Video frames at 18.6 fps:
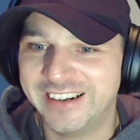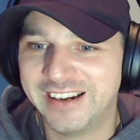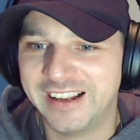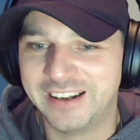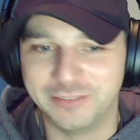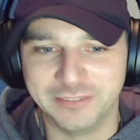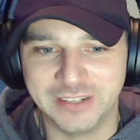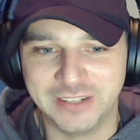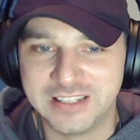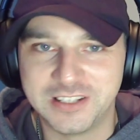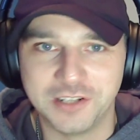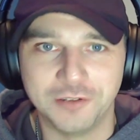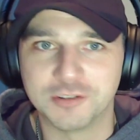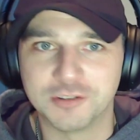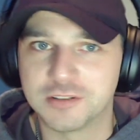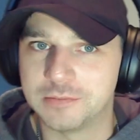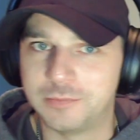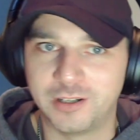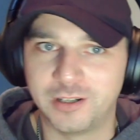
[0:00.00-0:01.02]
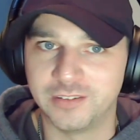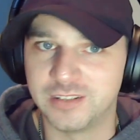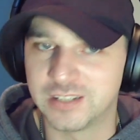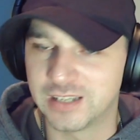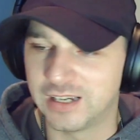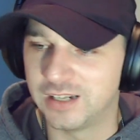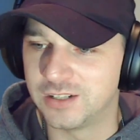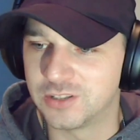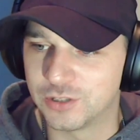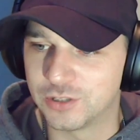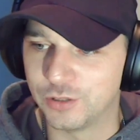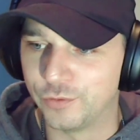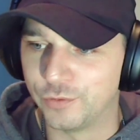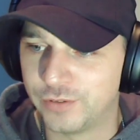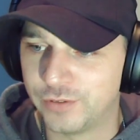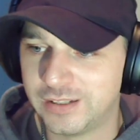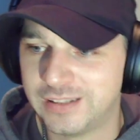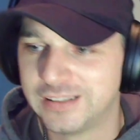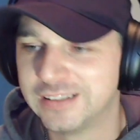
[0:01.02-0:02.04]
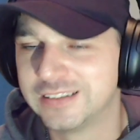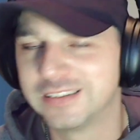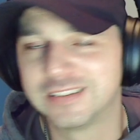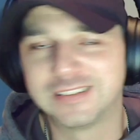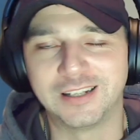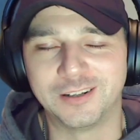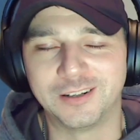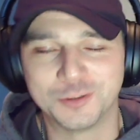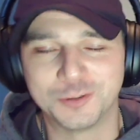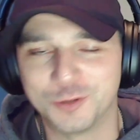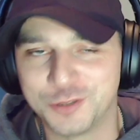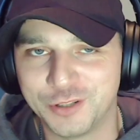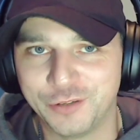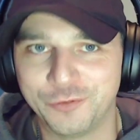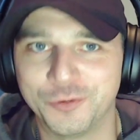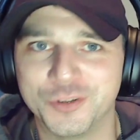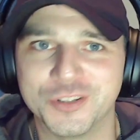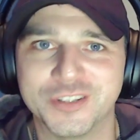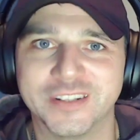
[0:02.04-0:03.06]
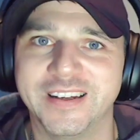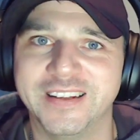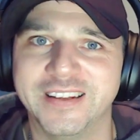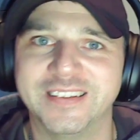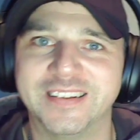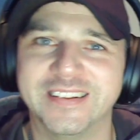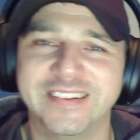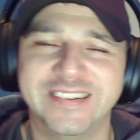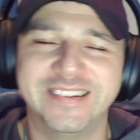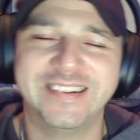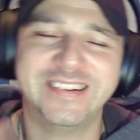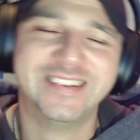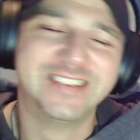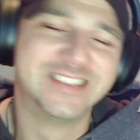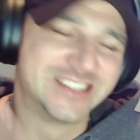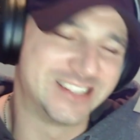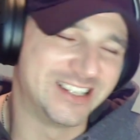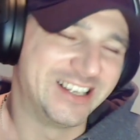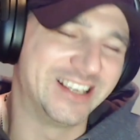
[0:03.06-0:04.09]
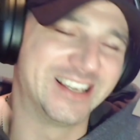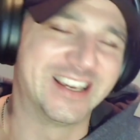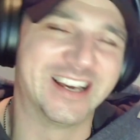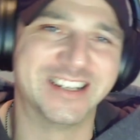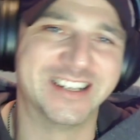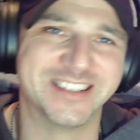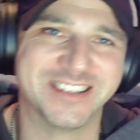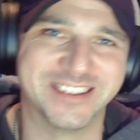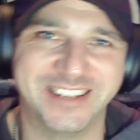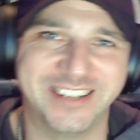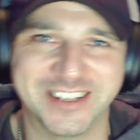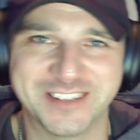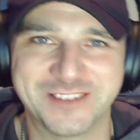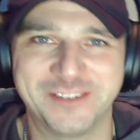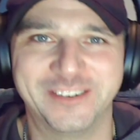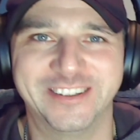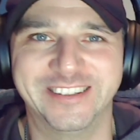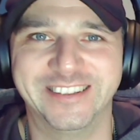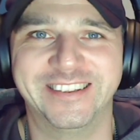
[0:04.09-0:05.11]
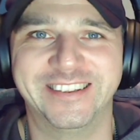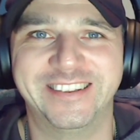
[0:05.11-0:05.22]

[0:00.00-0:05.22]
We need to do some more of this guy's stuff. Thanks for watching, for till end. See you guys on the next one.